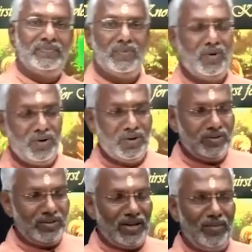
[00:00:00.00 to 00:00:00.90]
No,
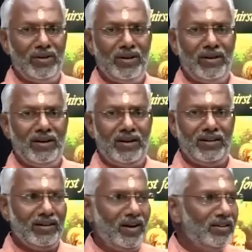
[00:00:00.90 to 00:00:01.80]
the Rama,
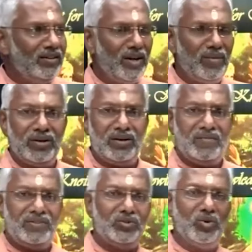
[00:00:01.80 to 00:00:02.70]
I got Rama
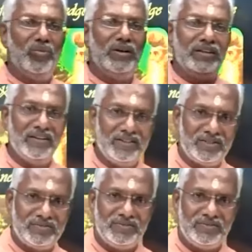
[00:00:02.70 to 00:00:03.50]
after so many years.